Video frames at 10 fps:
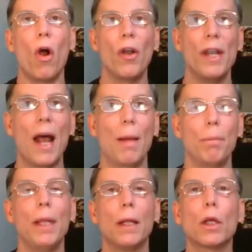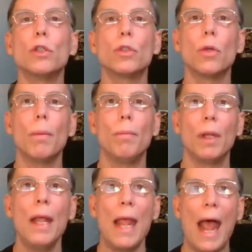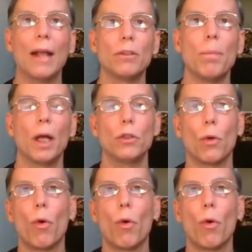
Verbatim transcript: are not being consumed as much